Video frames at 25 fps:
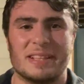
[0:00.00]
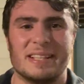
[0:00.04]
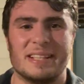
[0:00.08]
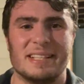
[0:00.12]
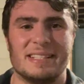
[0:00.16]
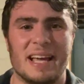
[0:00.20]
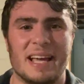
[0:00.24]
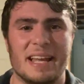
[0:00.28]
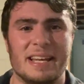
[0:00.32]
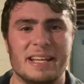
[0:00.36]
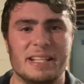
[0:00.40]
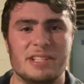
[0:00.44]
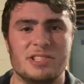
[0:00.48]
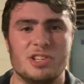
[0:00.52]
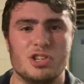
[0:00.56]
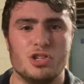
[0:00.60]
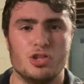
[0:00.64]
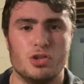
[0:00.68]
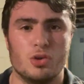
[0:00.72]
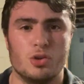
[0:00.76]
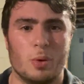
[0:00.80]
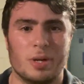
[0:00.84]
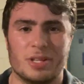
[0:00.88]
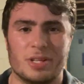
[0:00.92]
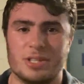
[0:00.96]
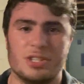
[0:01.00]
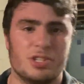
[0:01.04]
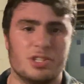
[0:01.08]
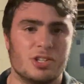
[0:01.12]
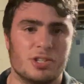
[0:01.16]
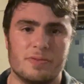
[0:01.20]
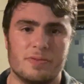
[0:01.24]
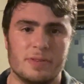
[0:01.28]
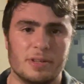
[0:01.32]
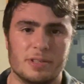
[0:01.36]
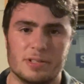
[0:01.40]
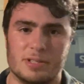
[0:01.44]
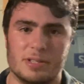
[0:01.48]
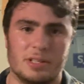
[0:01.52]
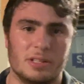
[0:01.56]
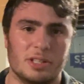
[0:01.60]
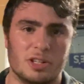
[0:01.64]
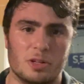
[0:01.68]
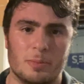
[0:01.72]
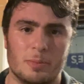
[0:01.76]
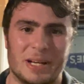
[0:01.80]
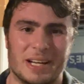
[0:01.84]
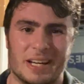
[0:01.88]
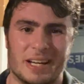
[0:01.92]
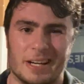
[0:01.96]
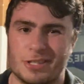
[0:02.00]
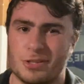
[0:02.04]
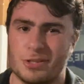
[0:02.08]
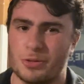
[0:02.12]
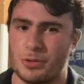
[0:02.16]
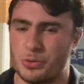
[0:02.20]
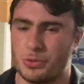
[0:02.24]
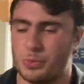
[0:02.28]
the tendons and joints. It just feels a little bit nicer as